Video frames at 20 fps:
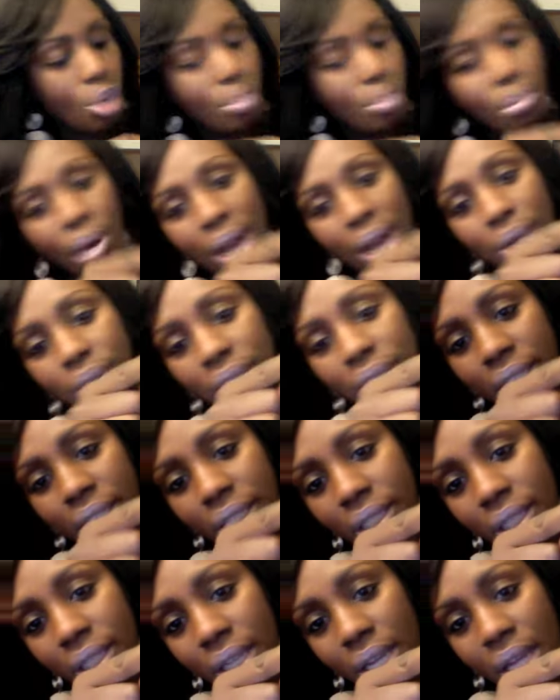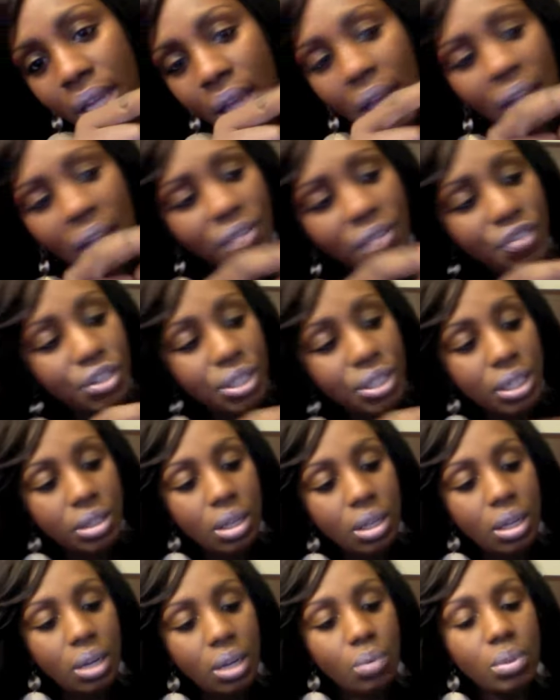Brownie. At first, I
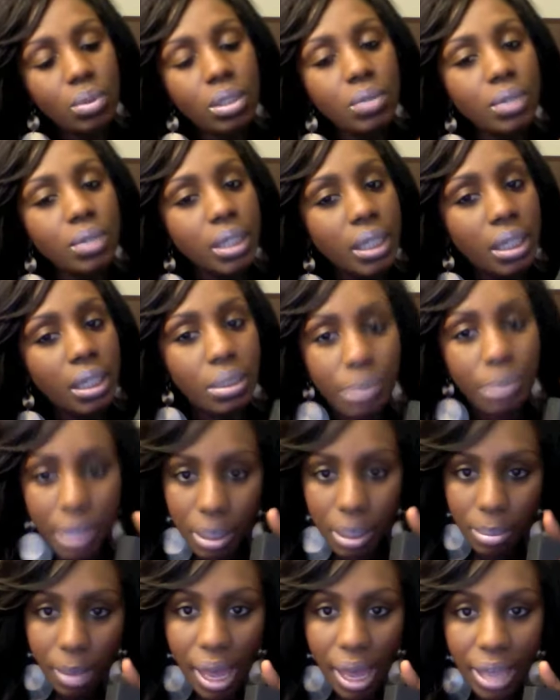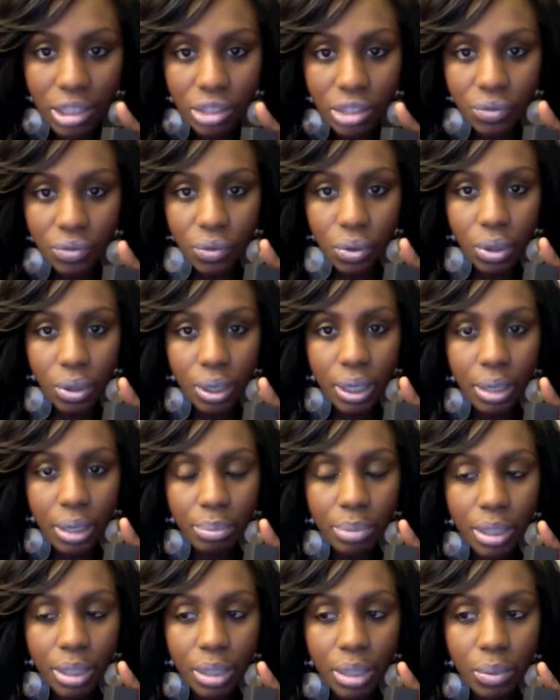thought it wasn't really going to be a match for it,
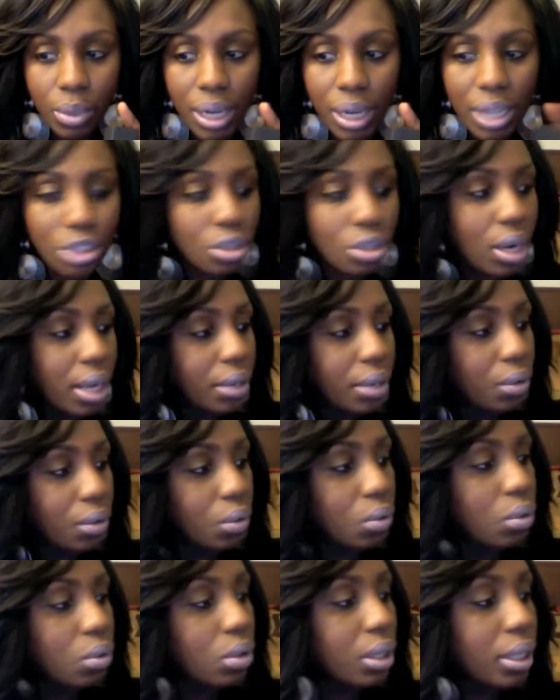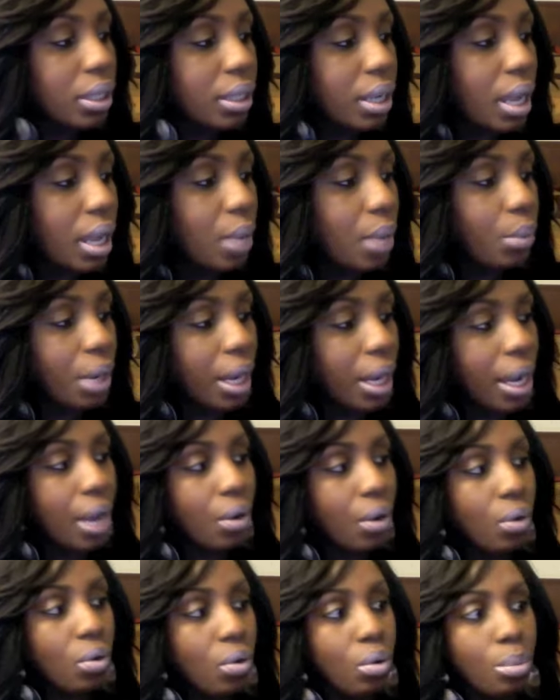but when I tried it on, when I got
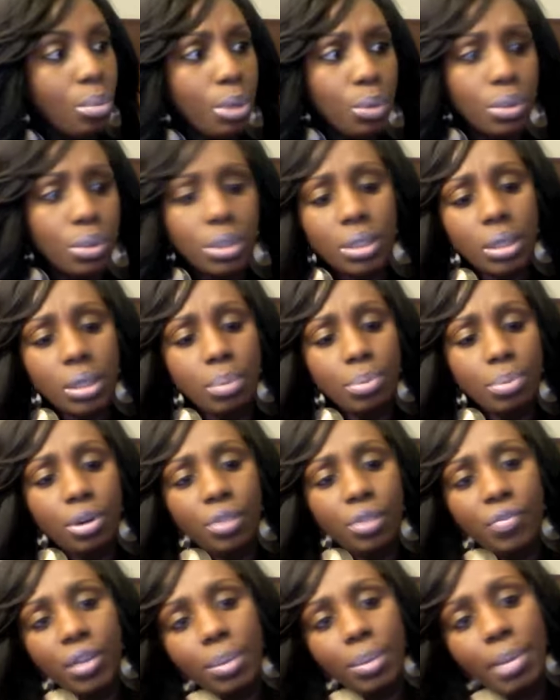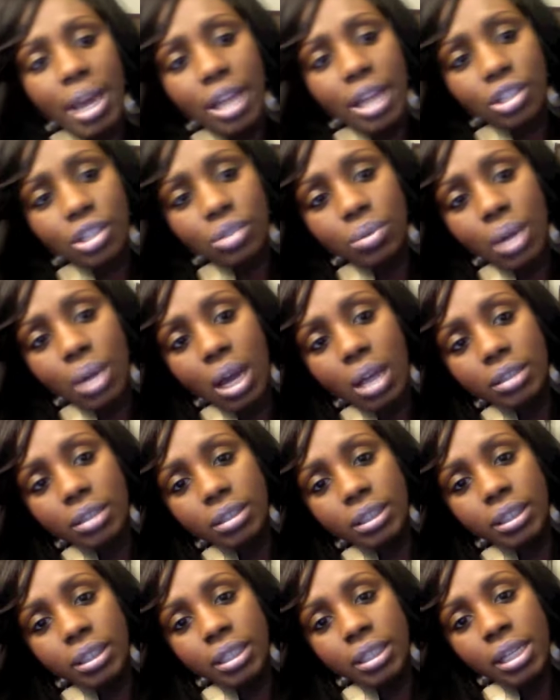home, it was a perfect match,
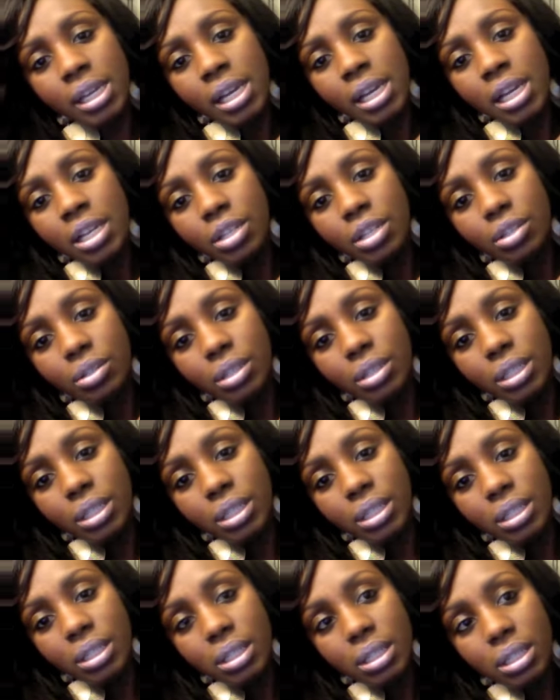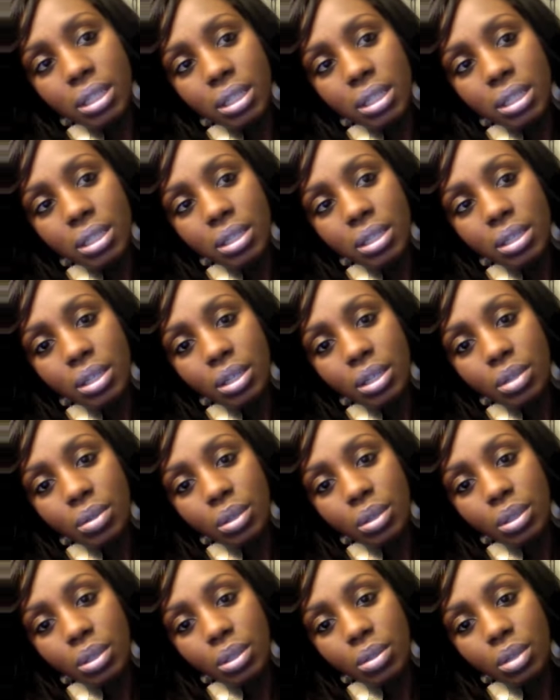oddly. So this is the
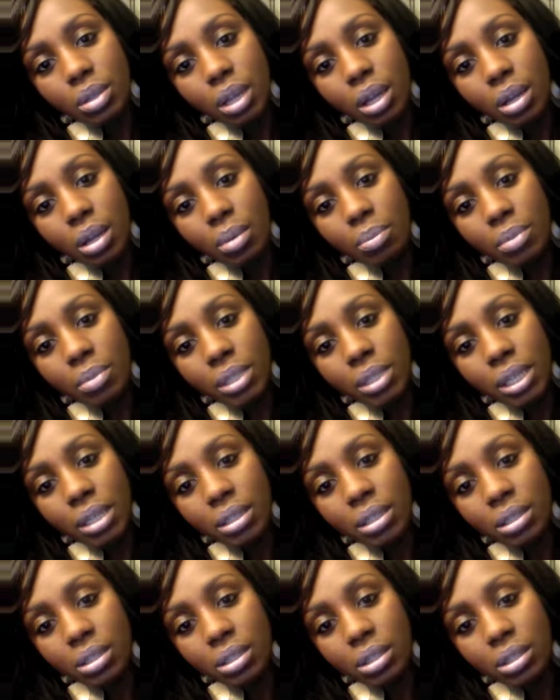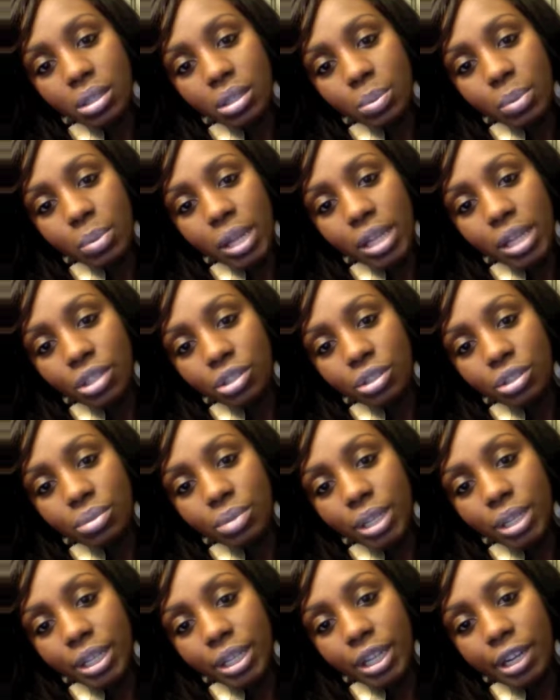um, tester splasher
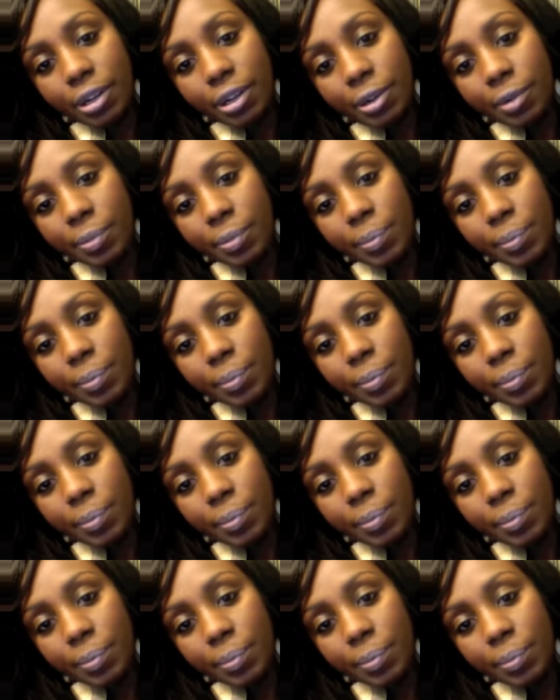right here.